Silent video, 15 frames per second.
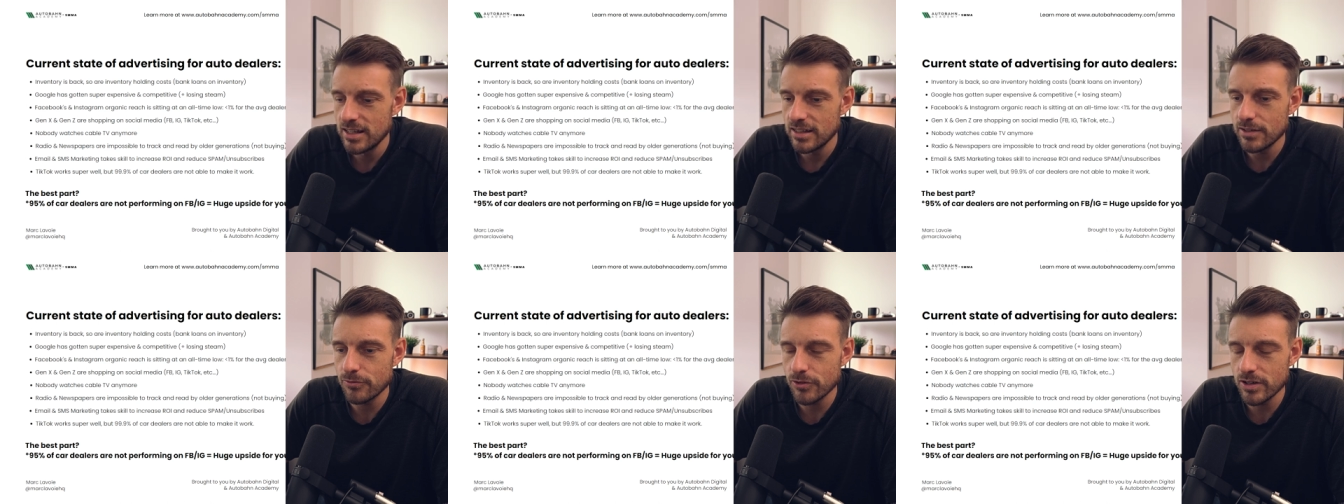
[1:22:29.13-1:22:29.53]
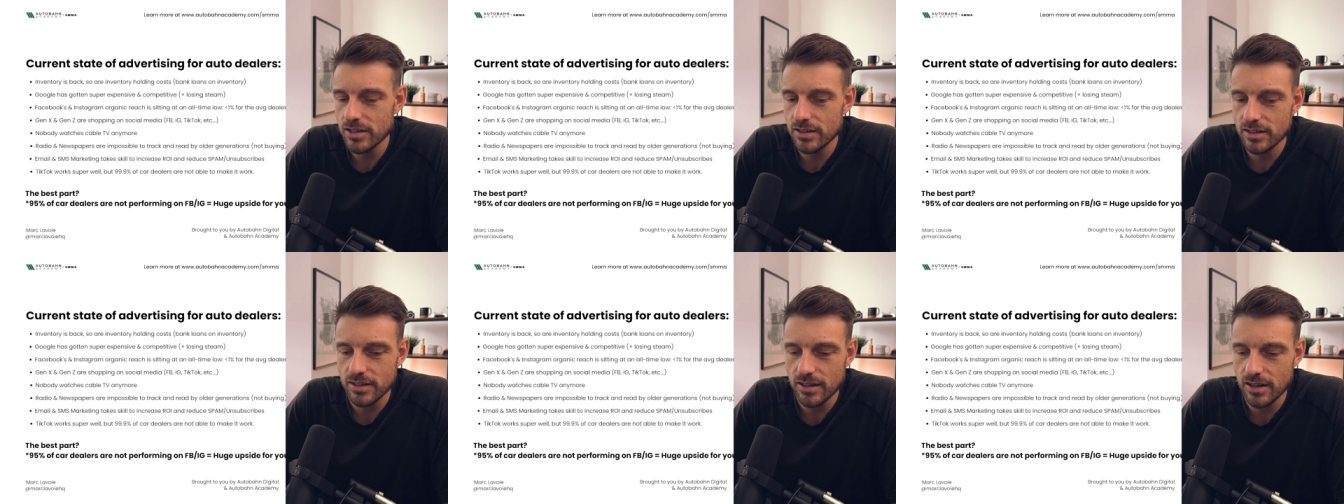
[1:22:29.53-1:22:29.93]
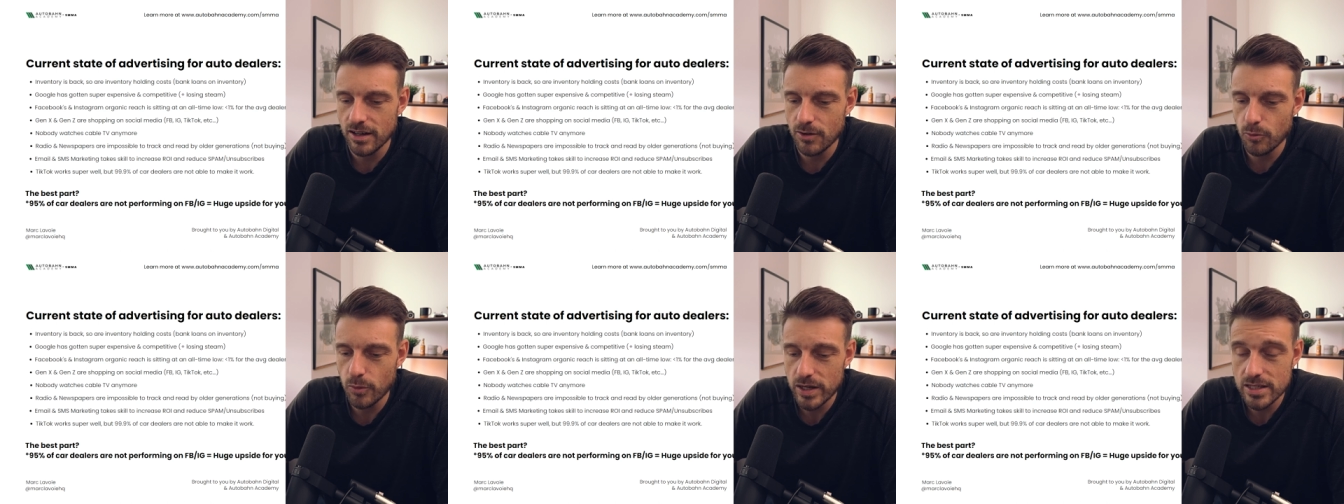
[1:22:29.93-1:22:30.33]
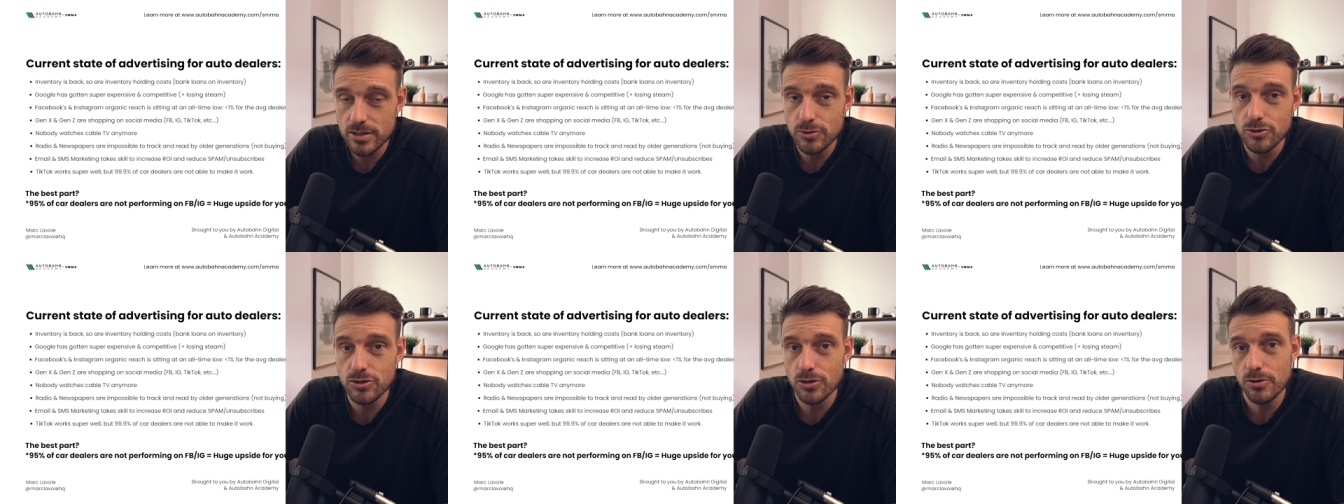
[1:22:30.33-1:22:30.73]
different uh, ways
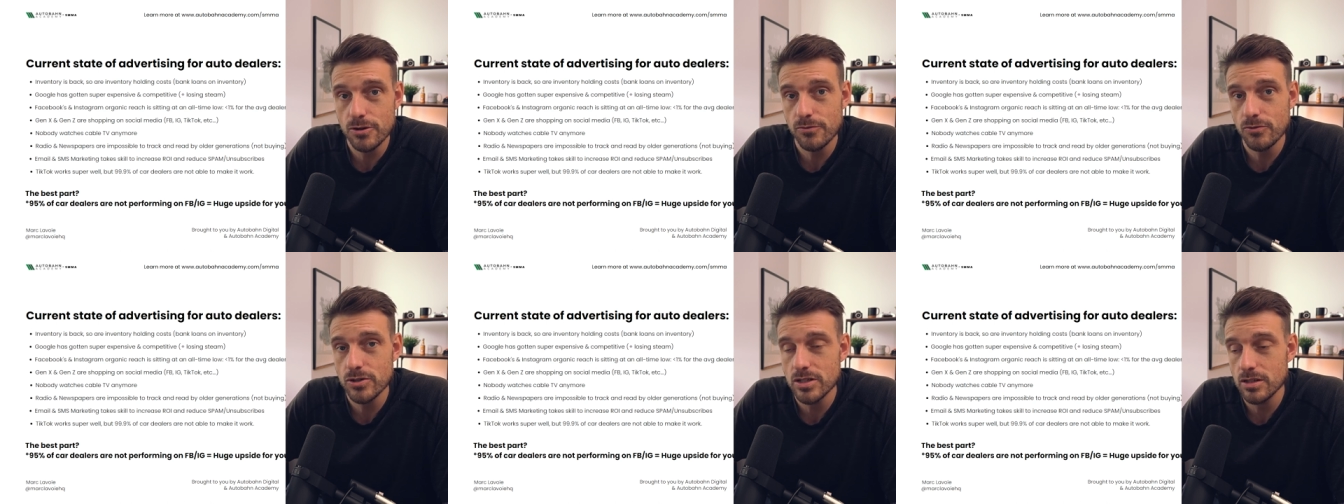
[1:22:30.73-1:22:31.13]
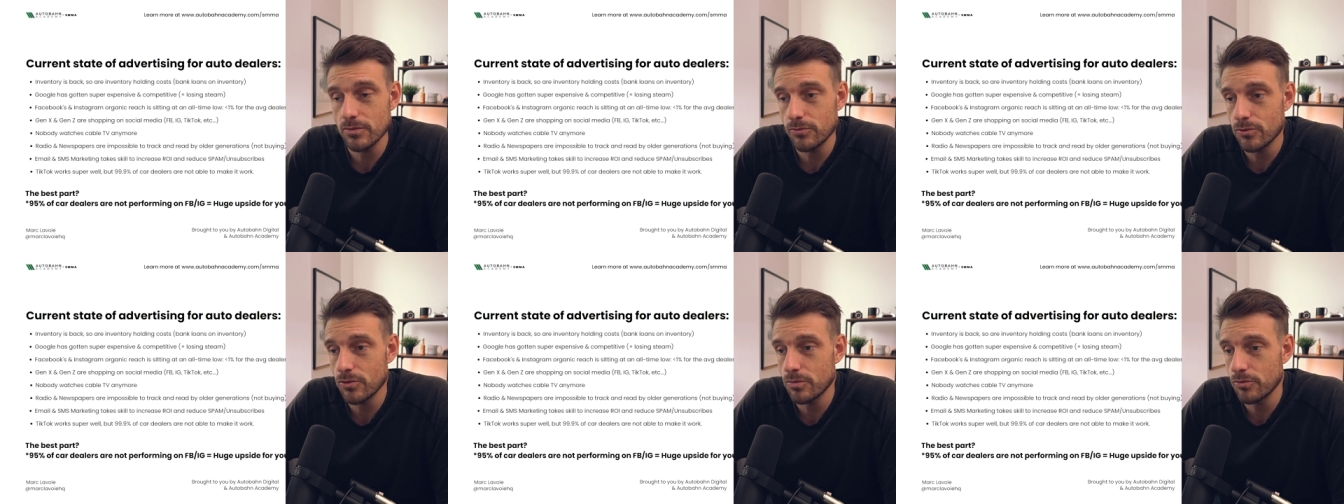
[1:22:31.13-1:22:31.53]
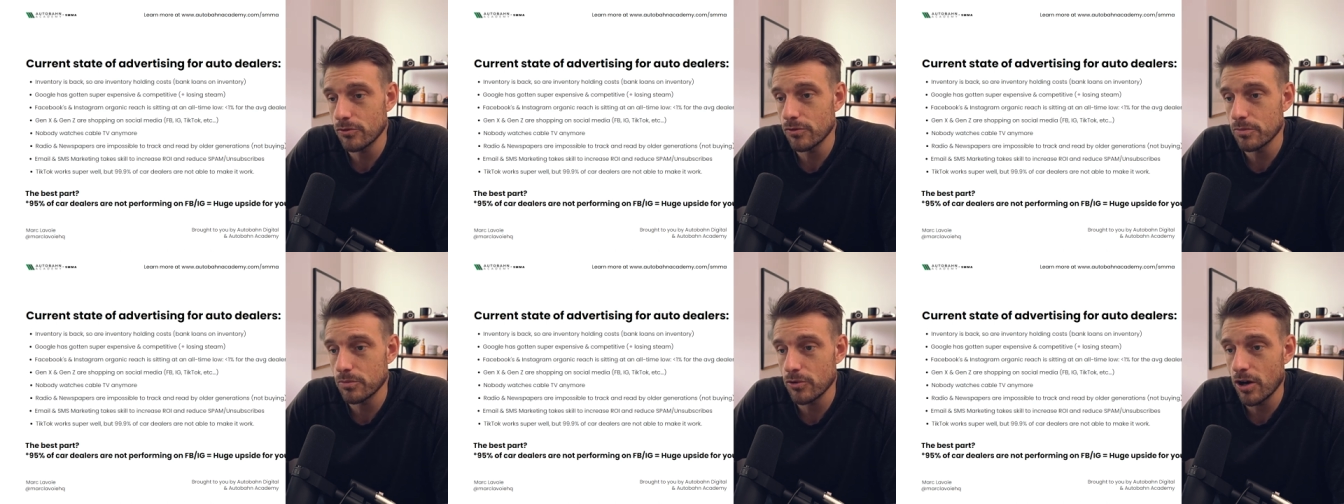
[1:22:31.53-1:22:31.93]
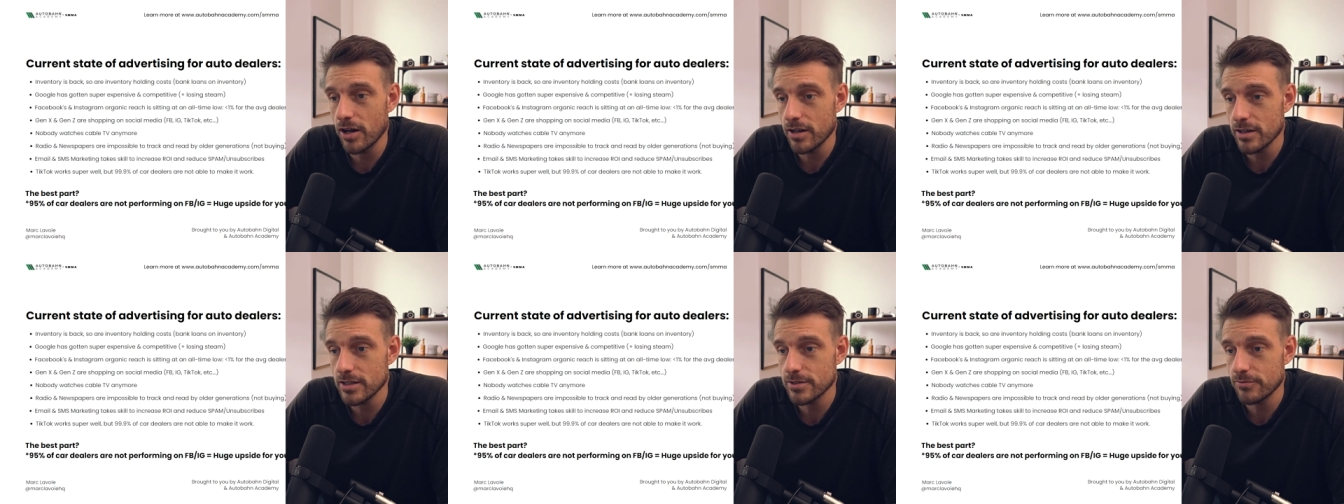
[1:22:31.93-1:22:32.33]
to search for, for, for
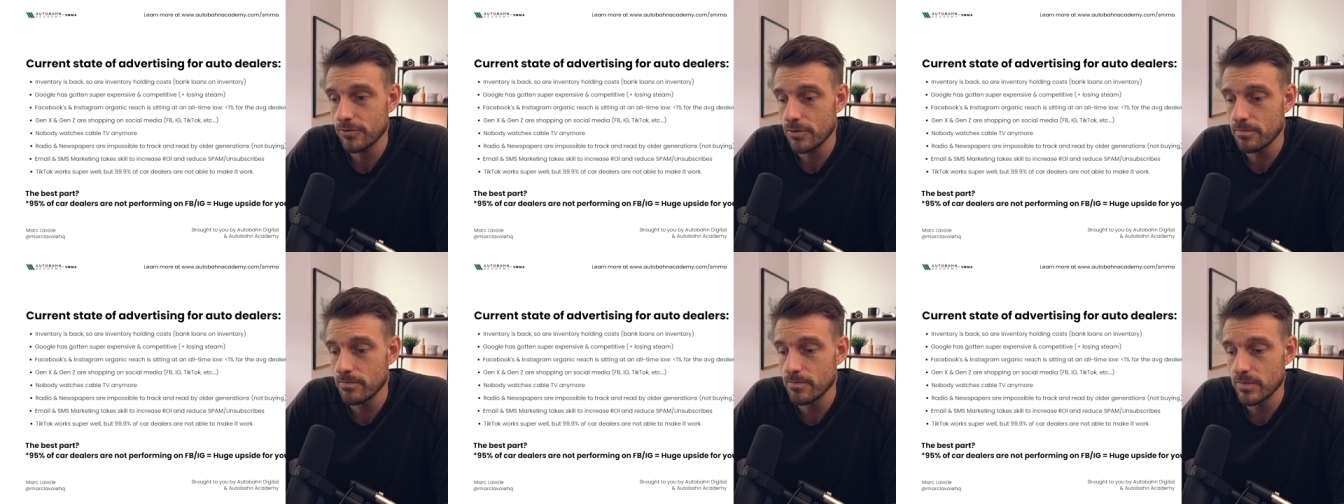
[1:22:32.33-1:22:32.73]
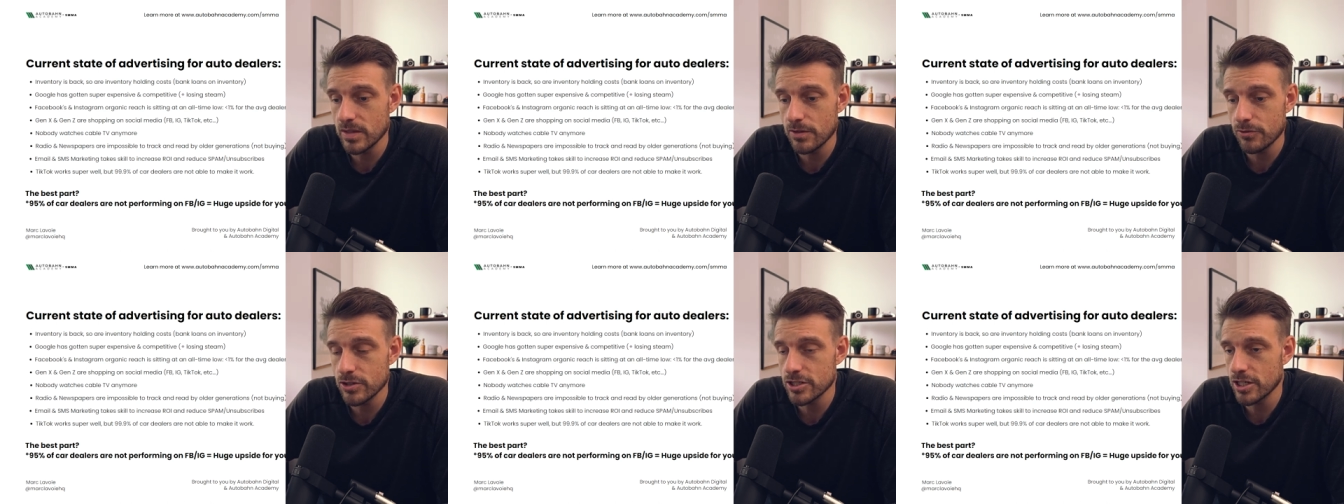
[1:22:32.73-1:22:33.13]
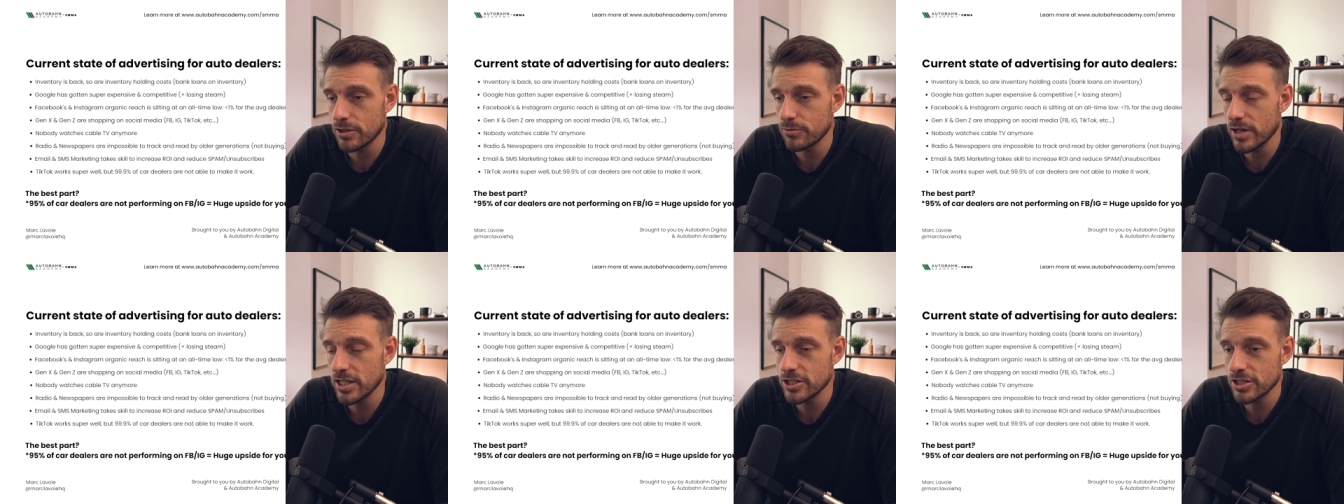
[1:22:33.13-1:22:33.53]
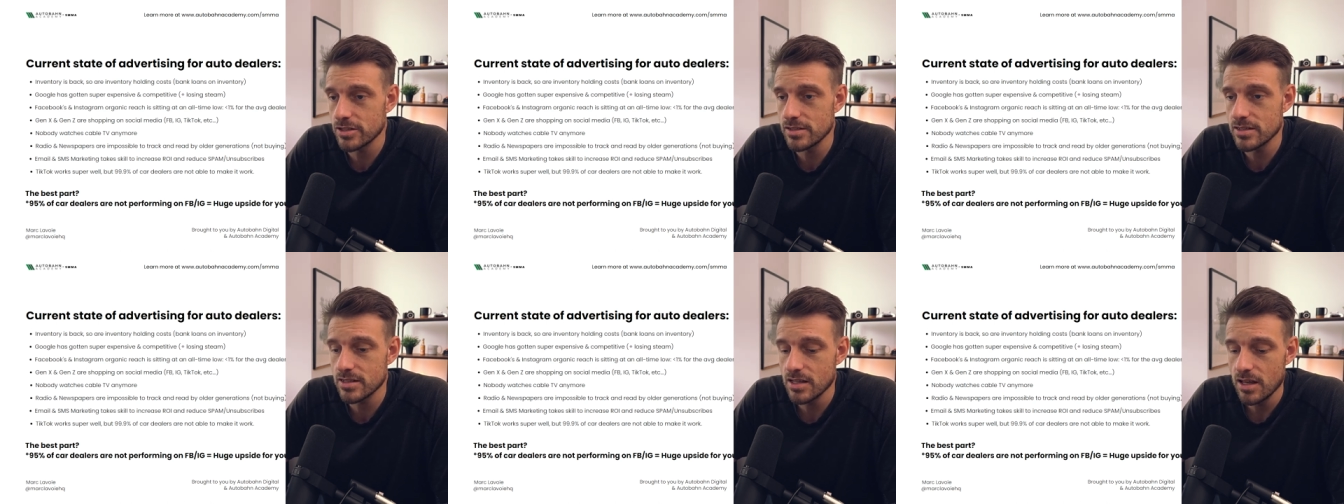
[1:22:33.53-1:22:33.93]
products from different
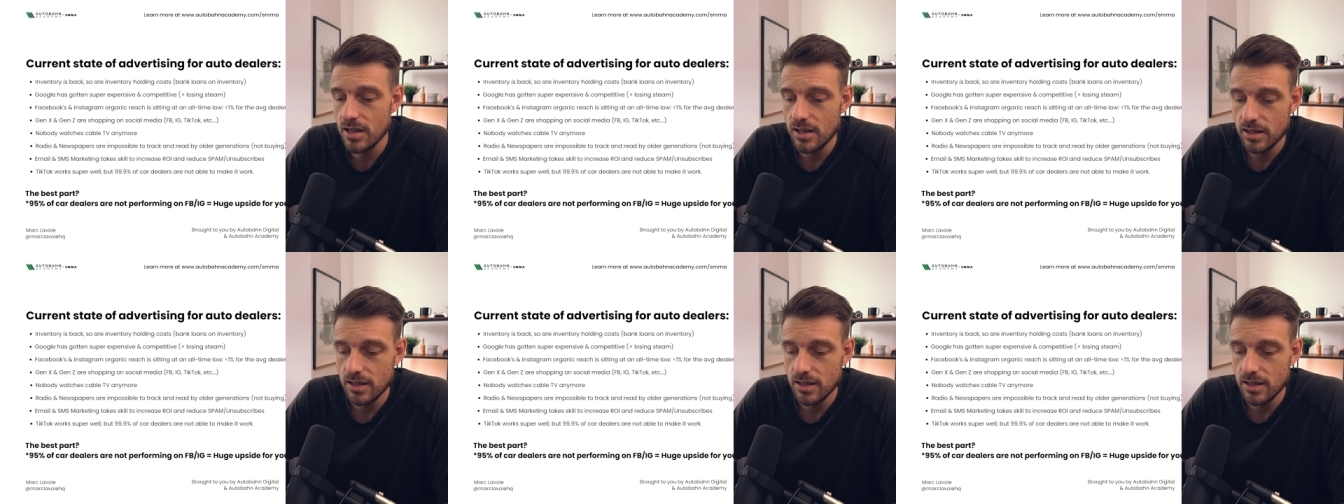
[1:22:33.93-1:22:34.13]
generations.